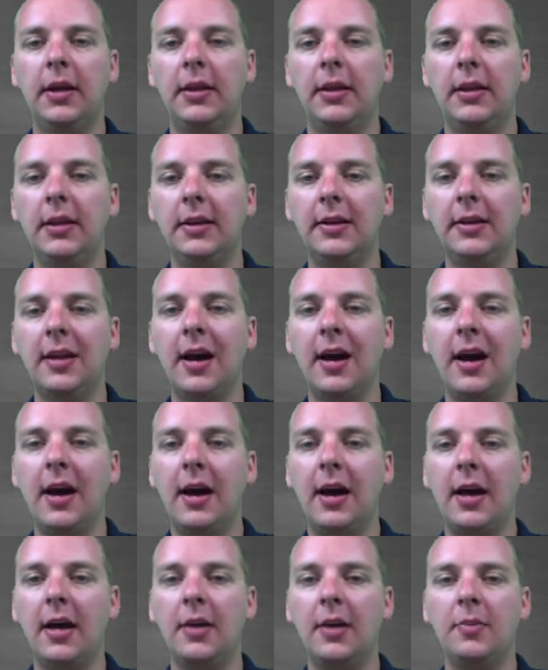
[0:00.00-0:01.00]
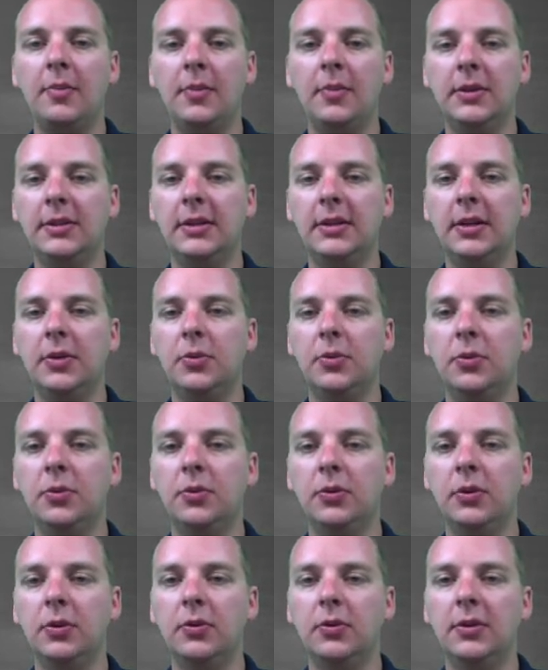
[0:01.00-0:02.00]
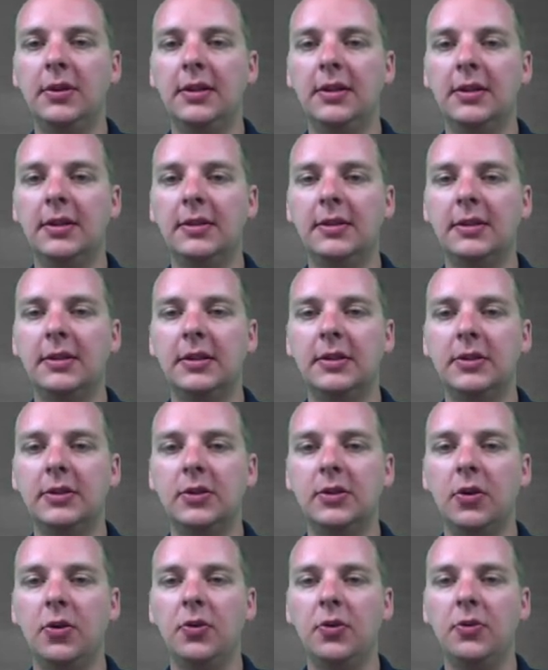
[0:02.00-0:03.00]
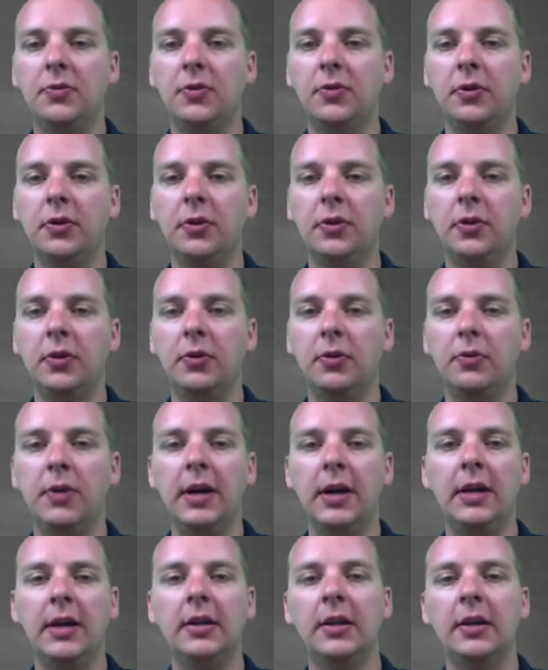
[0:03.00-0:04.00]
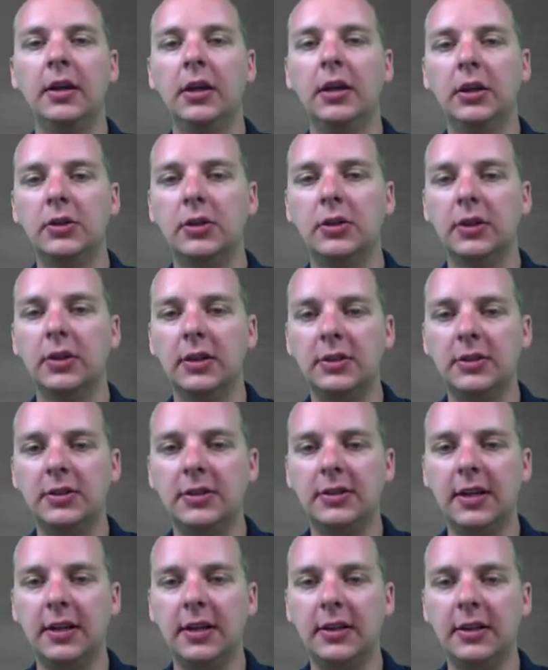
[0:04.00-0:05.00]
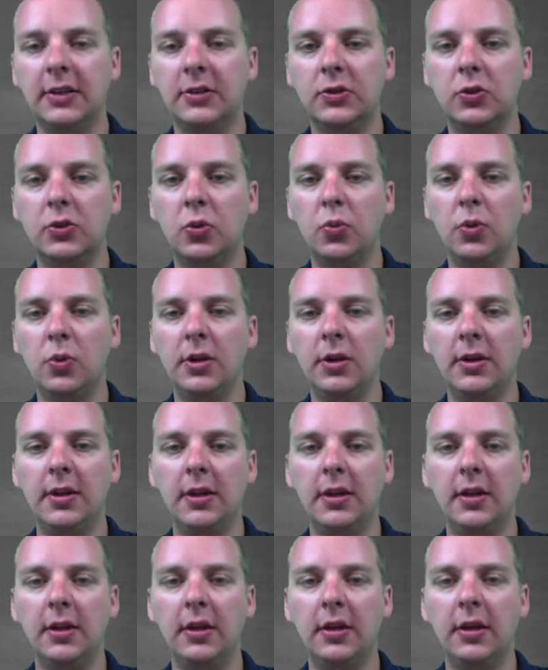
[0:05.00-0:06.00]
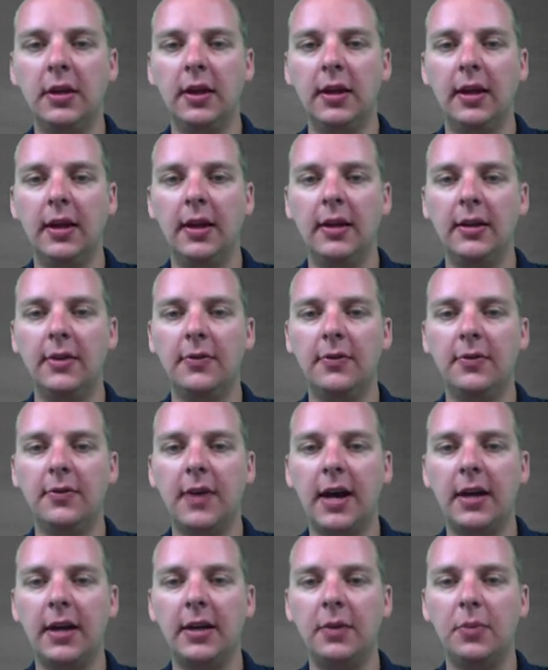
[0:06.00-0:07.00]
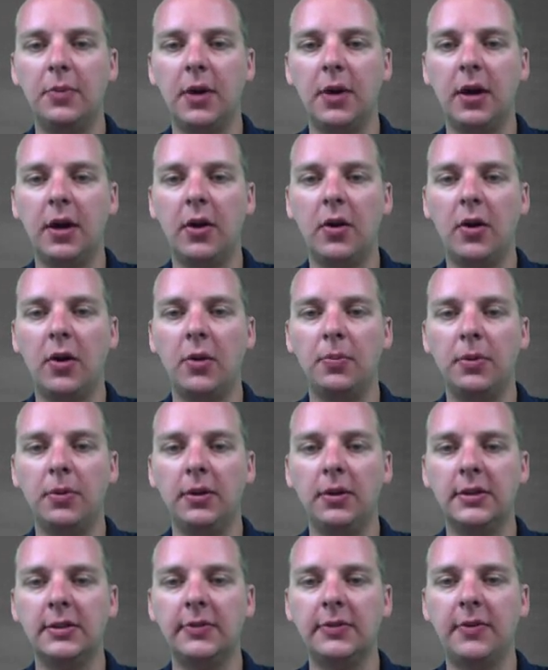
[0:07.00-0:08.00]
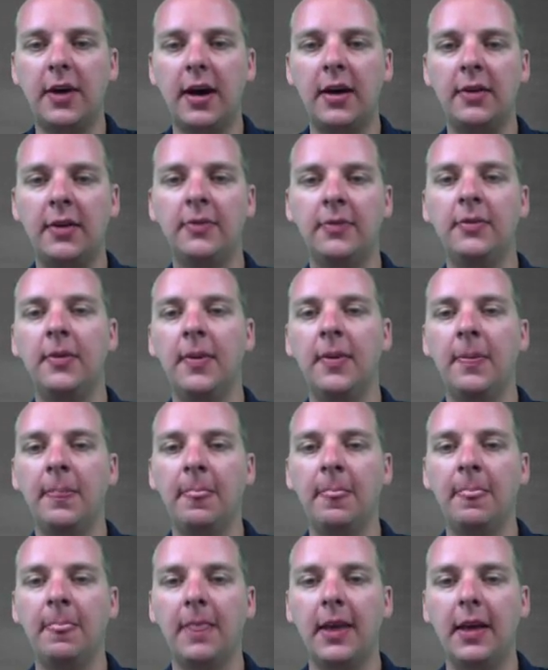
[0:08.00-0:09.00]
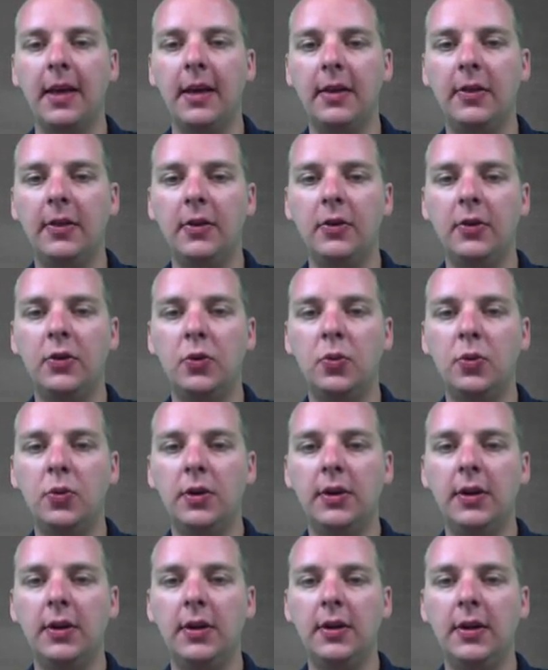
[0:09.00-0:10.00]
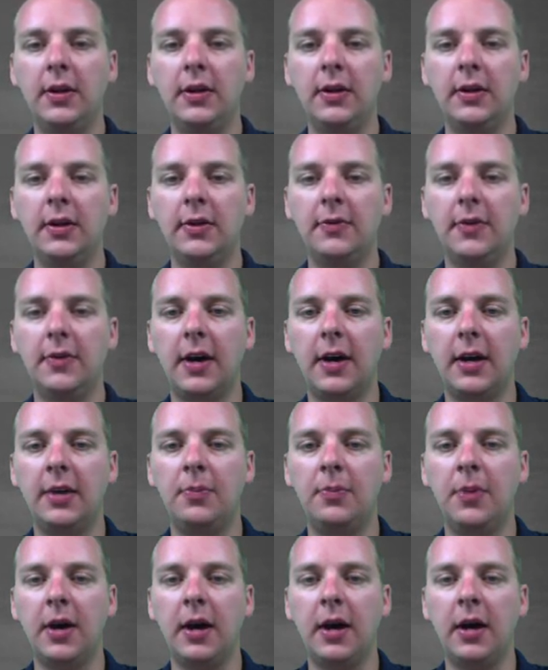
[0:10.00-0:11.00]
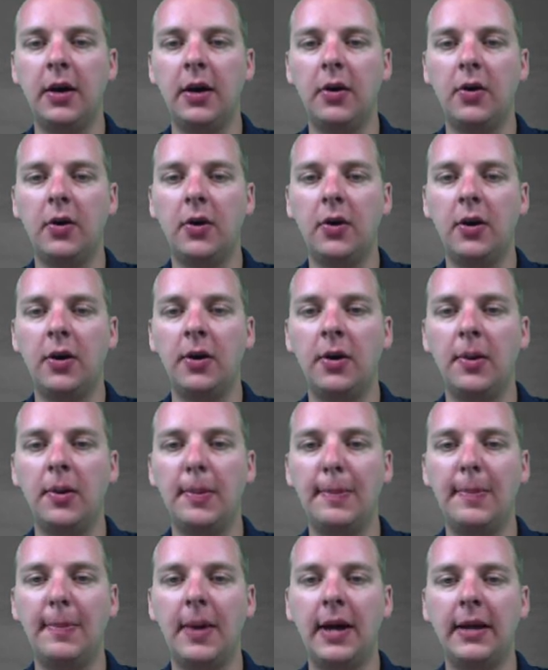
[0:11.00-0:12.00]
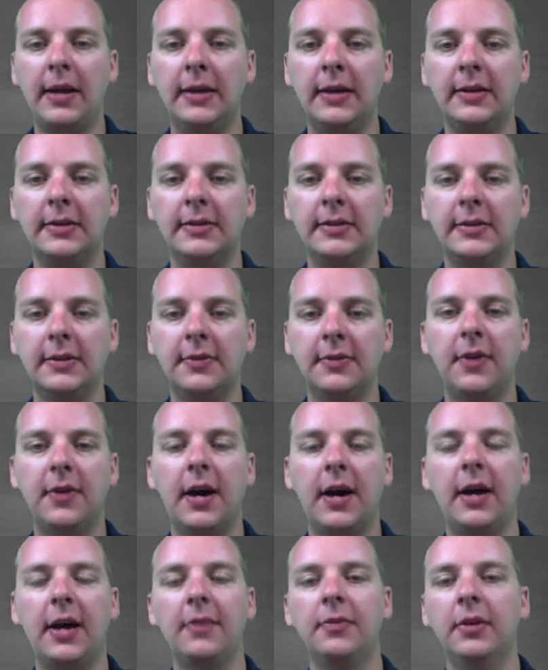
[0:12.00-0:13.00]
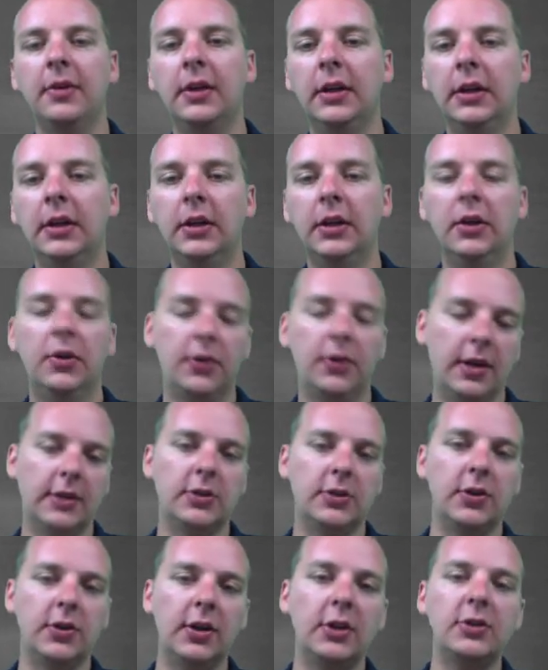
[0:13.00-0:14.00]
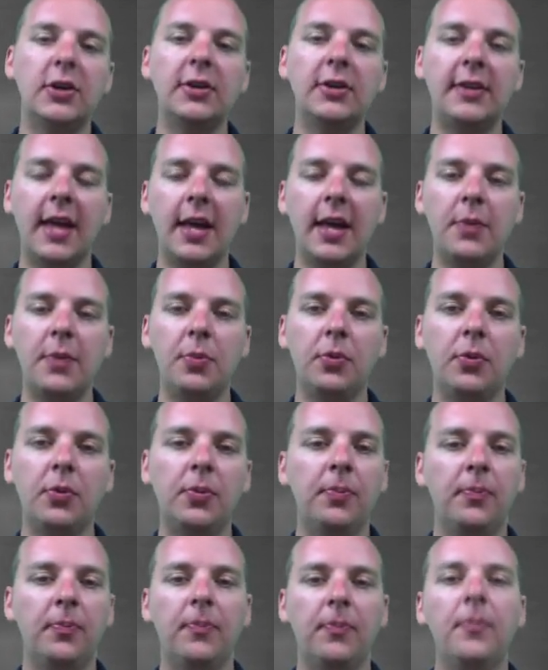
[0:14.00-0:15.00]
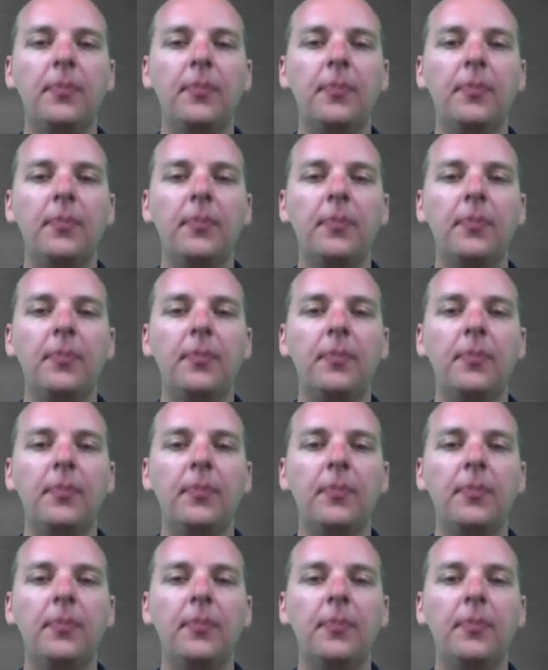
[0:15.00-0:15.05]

then time is equal to distance over rate. So let's just take this 20 and divided by r plus 5 and the 20 divided by r minus 5. Okay, so there's our table.